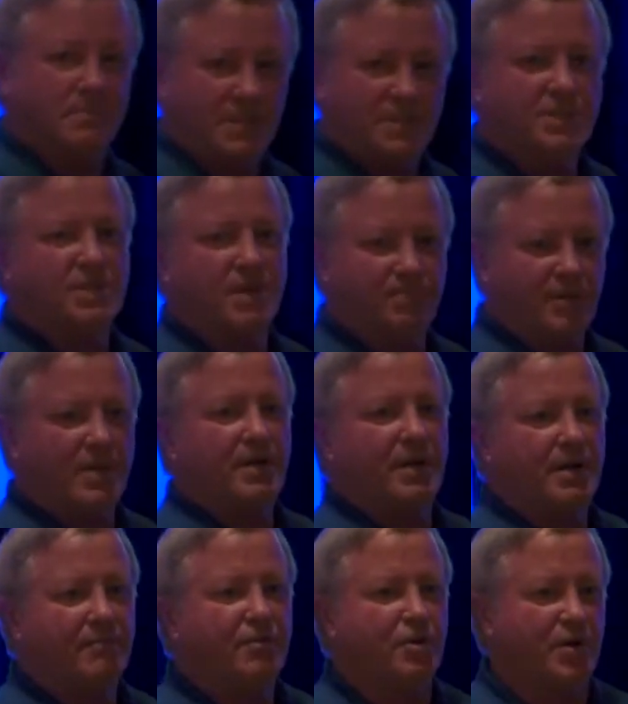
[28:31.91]
It's something
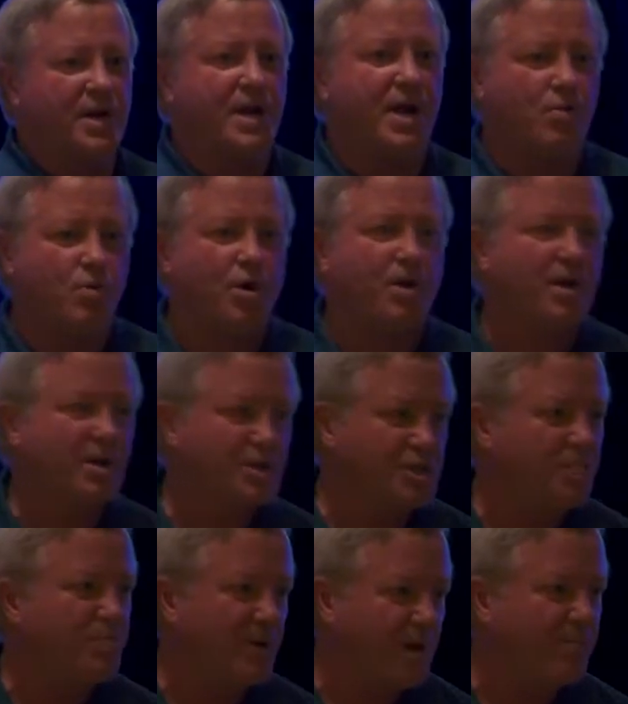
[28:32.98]
that if you're in networking, you
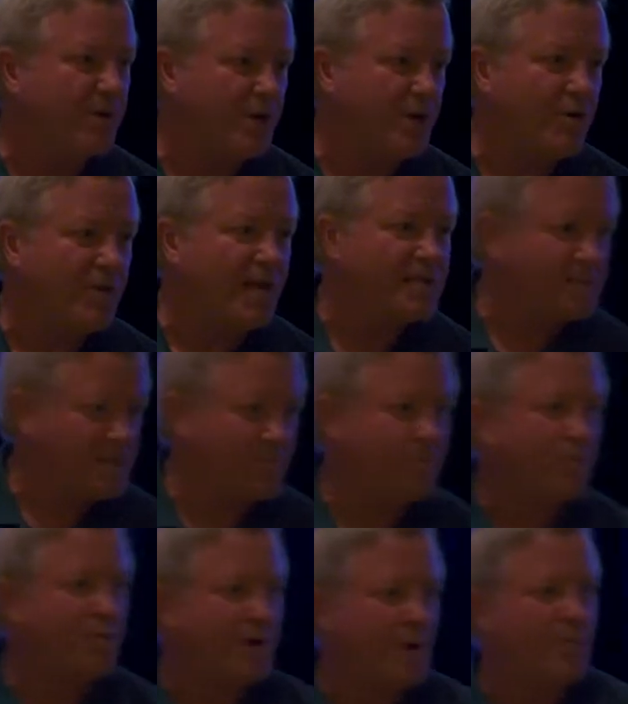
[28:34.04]
should probably know that,
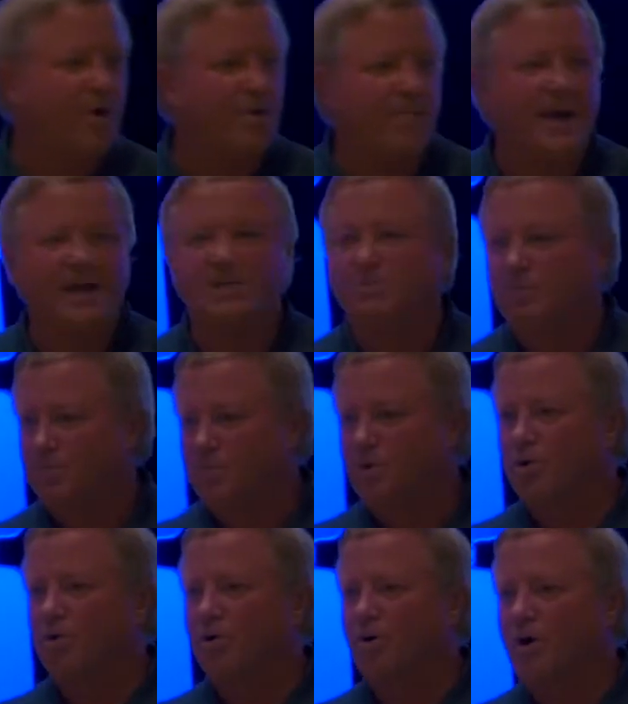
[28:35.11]
simple network management
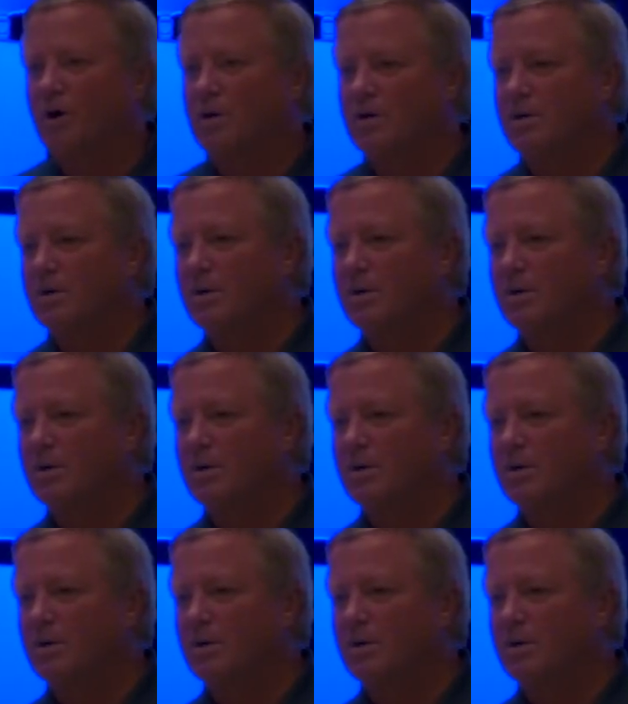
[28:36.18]
protocol.